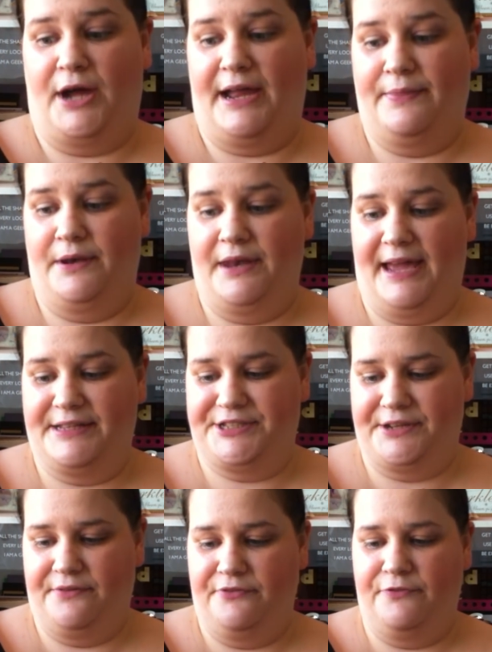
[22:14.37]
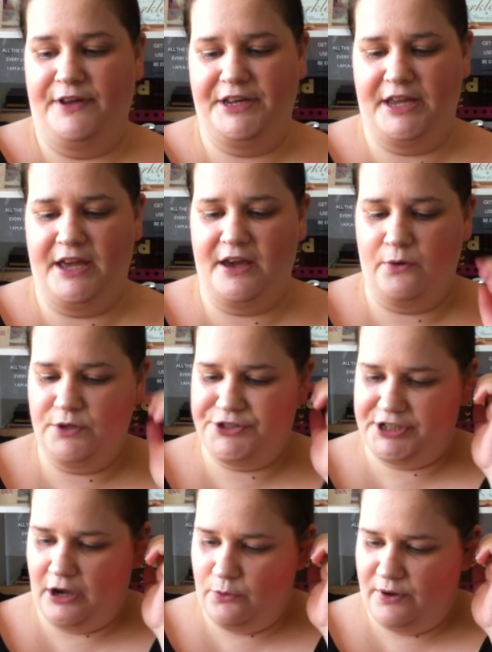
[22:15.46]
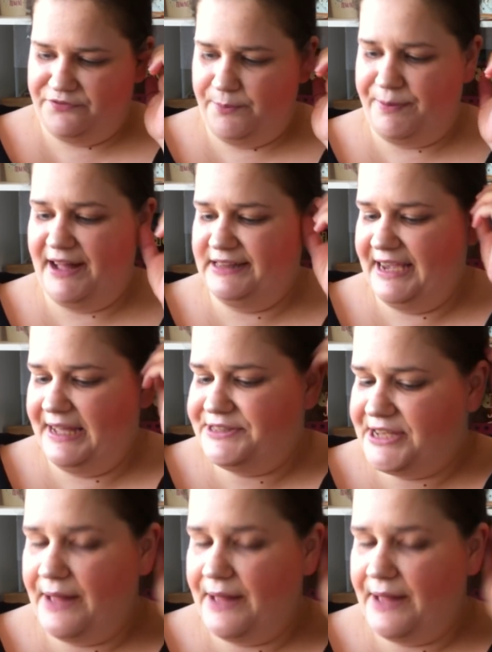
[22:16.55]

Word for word: try in the next video to go with the palette.